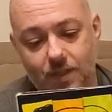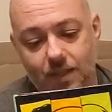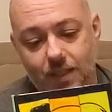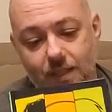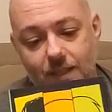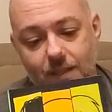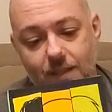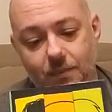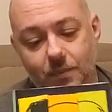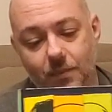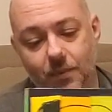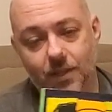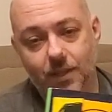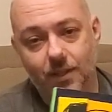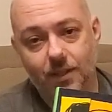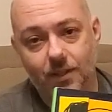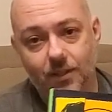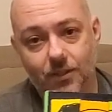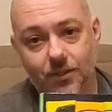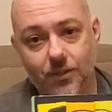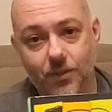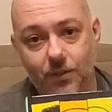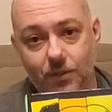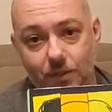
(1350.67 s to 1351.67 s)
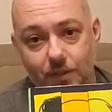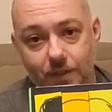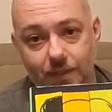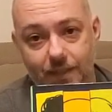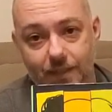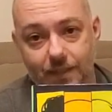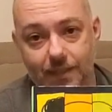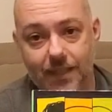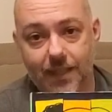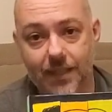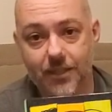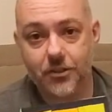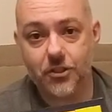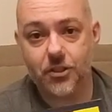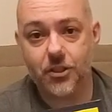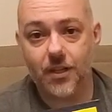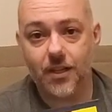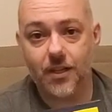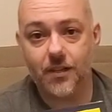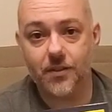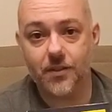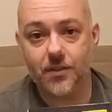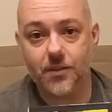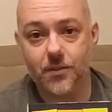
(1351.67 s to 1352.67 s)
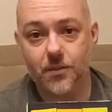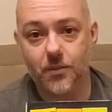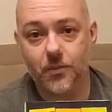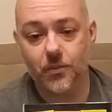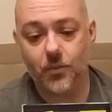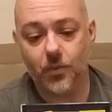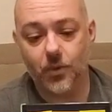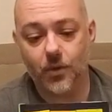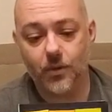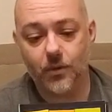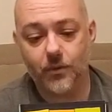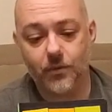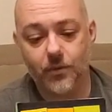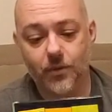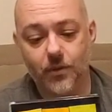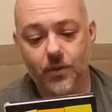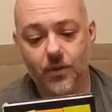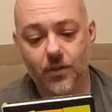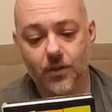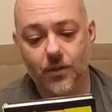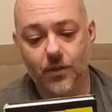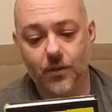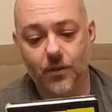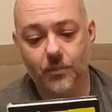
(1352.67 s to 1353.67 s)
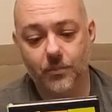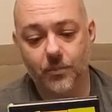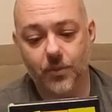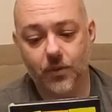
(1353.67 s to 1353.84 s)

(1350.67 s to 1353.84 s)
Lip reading: we can also look at Dash Shaw's work for the year,